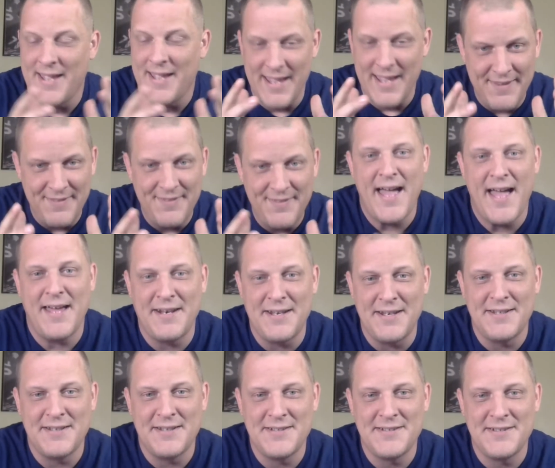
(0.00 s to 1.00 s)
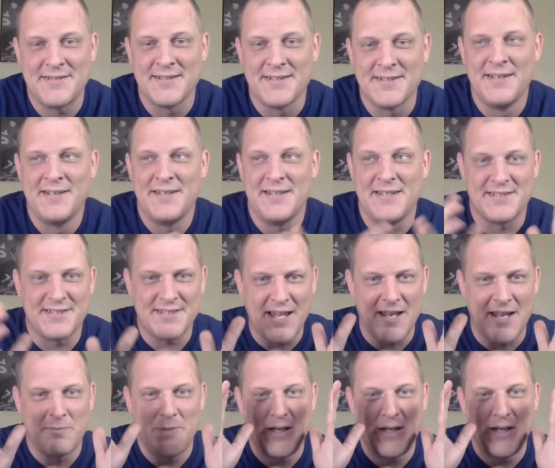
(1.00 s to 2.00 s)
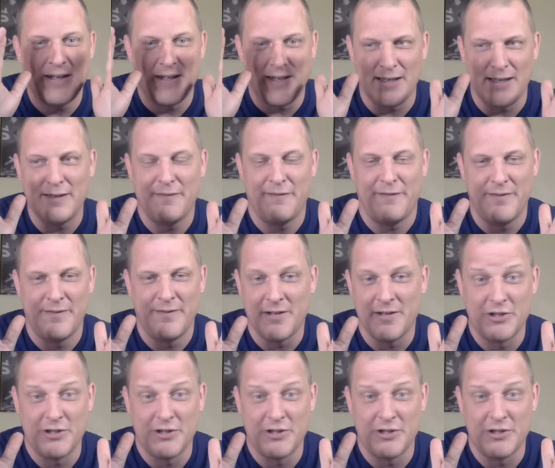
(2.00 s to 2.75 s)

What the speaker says: And that is, he sent me a GIF.